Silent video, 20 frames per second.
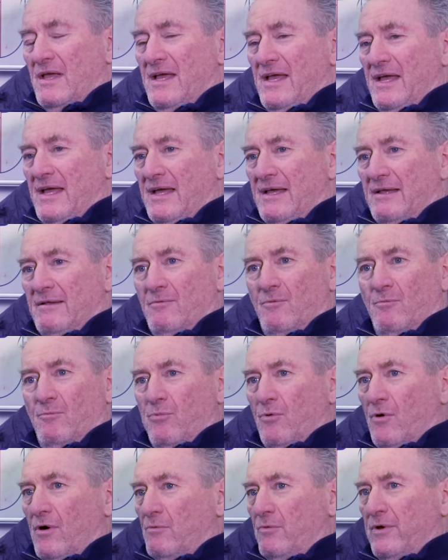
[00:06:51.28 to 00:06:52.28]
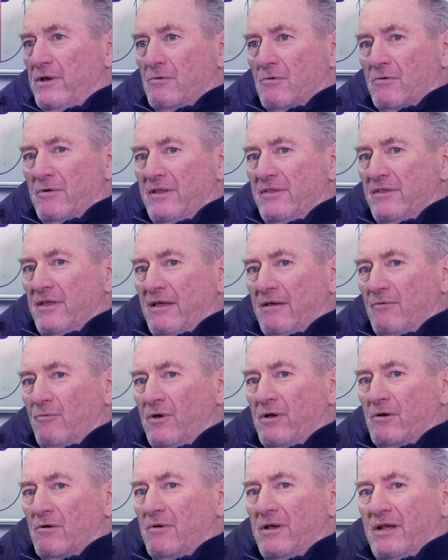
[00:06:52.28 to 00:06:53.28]
And boy, we were
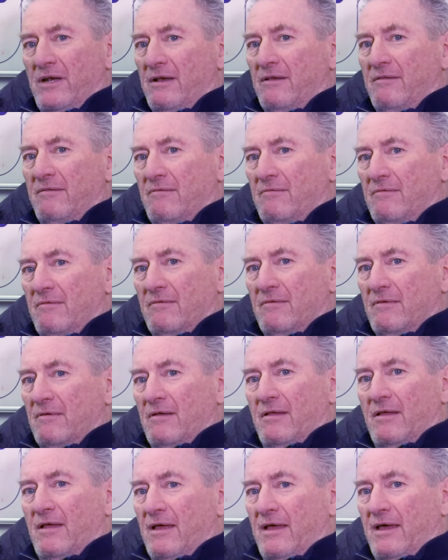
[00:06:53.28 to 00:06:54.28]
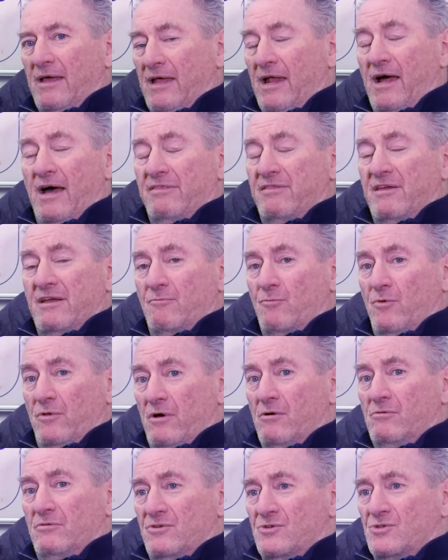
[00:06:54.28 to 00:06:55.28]
in it. And I think
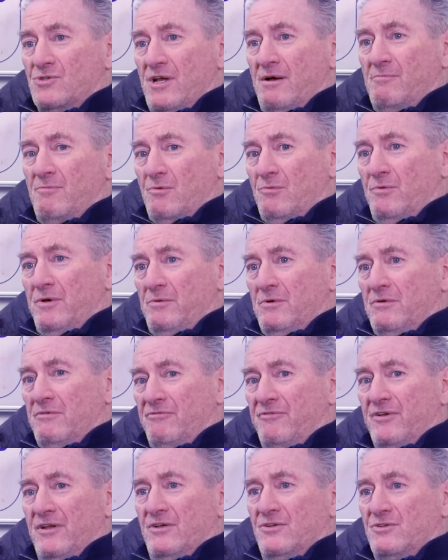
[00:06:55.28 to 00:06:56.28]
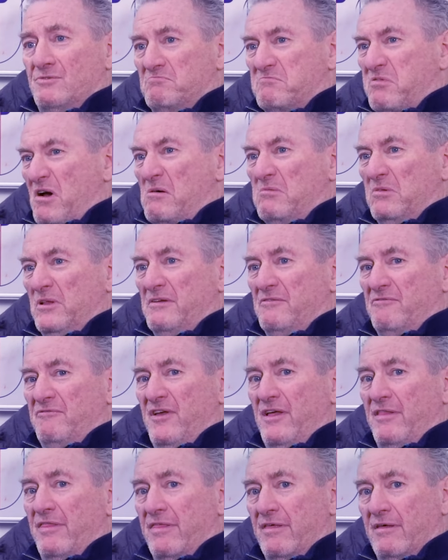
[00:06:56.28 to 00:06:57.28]
without December, we would have finished probably
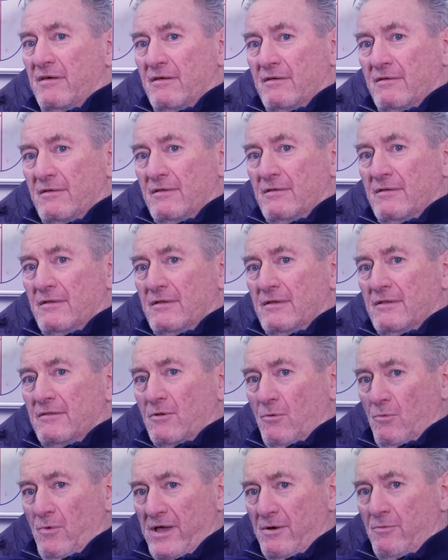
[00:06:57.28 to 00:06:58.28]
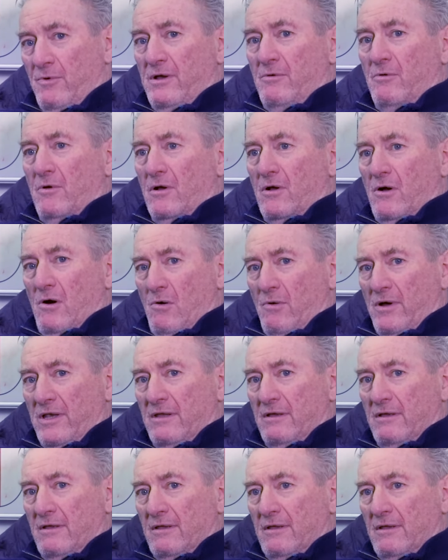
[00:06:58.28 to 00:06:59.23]
5th, the way we were going.